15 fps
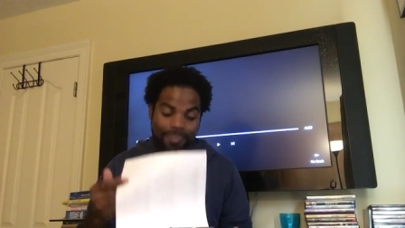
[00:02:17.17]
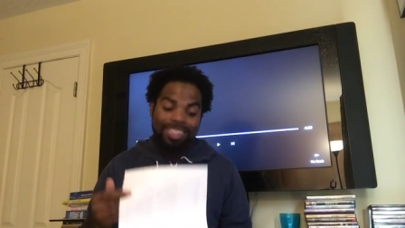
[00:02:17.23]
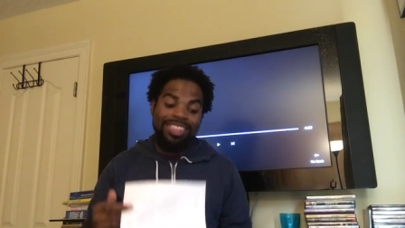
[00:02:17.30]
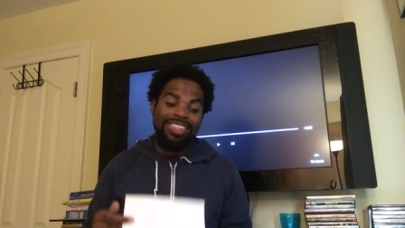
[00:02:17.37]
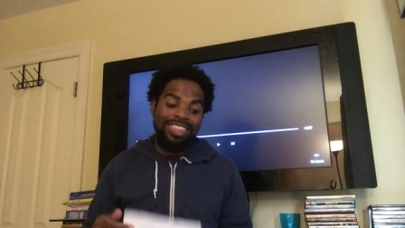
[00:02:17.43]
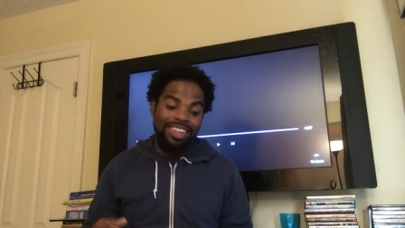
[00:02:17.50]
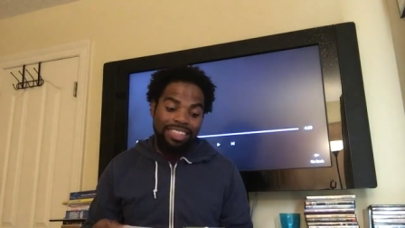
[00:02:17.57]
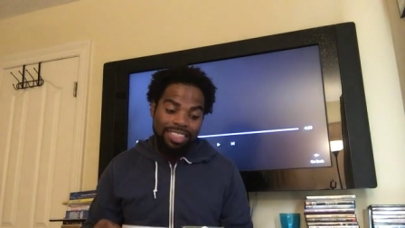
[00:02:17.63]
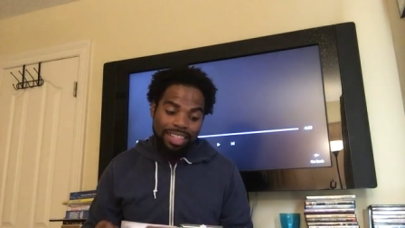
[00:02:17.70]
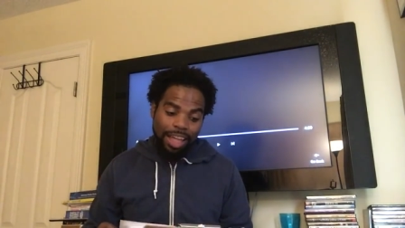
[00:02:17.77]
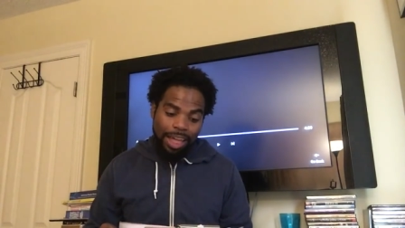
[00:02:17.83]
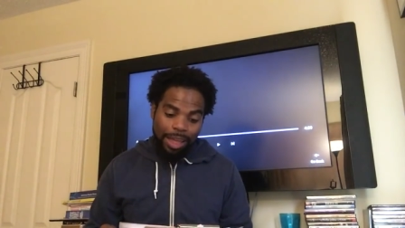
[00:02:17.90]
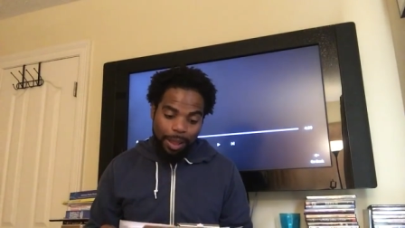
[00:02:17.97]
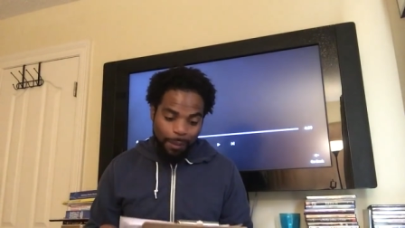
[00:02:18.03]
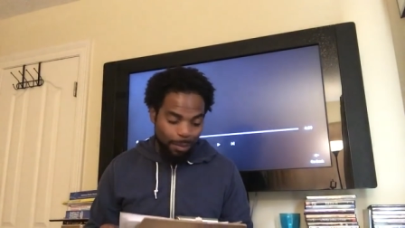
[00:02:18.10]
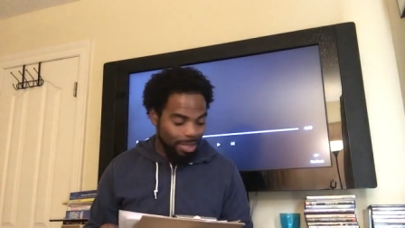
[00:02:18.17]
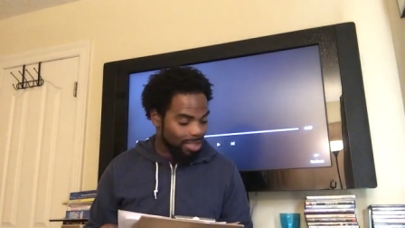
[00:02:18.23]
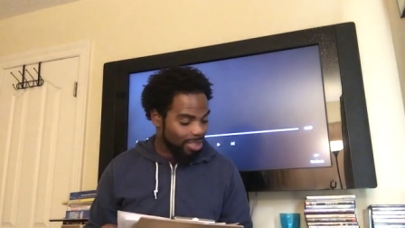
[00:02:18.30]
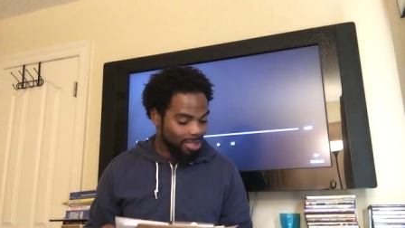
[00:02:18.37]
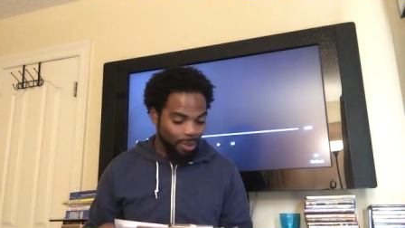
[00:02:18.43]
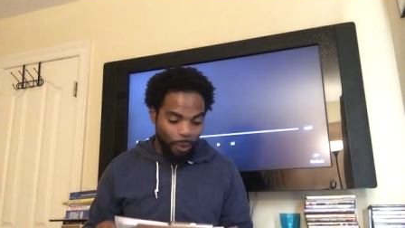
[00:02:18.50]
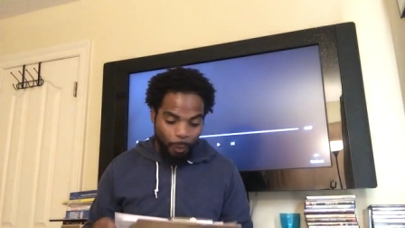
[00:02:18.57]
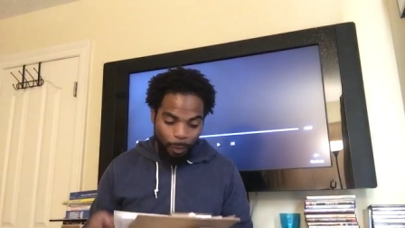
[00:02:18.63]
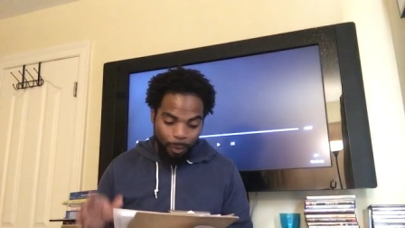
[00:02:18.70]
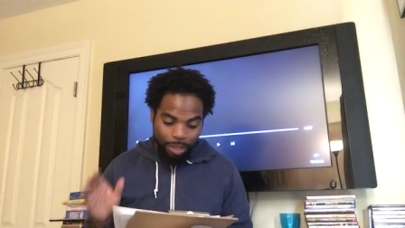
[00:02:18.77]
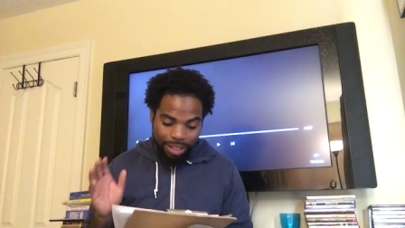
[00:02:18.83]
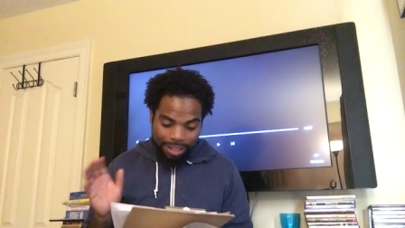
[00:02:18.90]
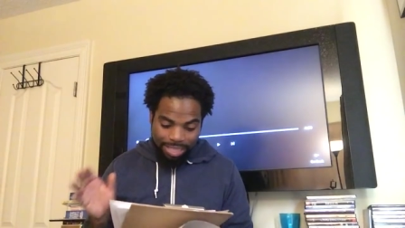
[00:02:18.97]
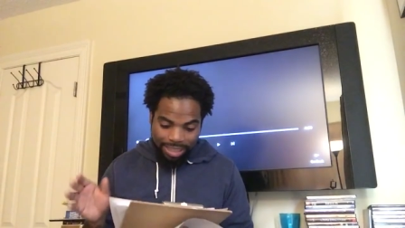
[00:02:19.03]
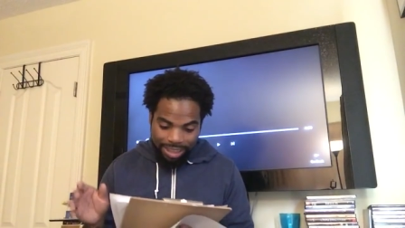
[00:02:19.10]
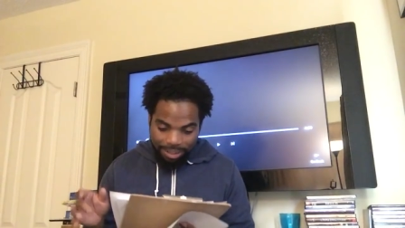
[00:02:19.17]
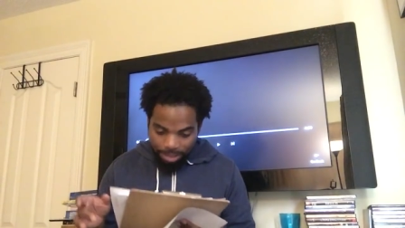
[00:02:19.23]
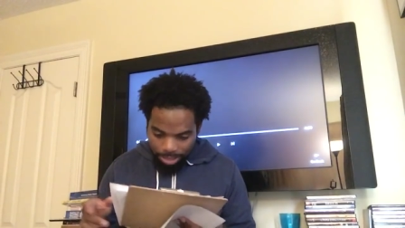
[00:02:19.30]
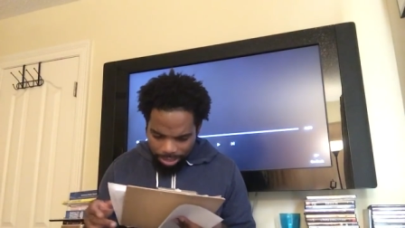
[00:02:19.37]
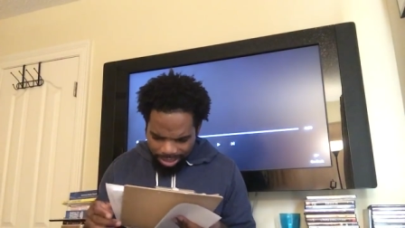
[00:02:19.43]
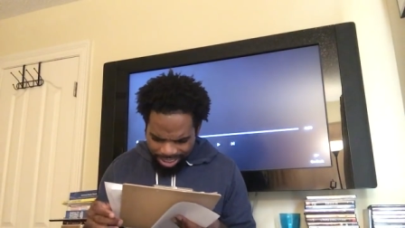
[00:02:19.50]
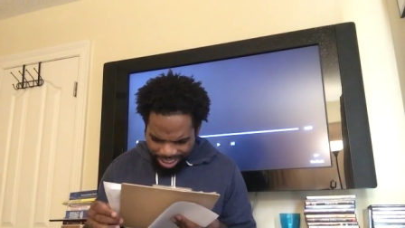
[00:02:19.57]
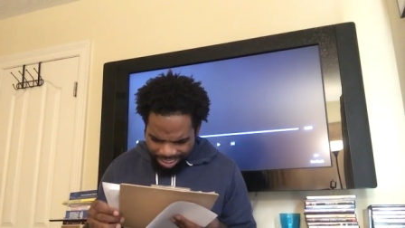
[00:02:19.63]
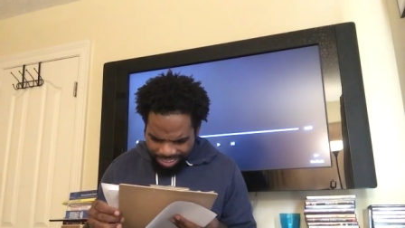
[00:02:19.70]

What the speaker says: 6 times. So let's get into it.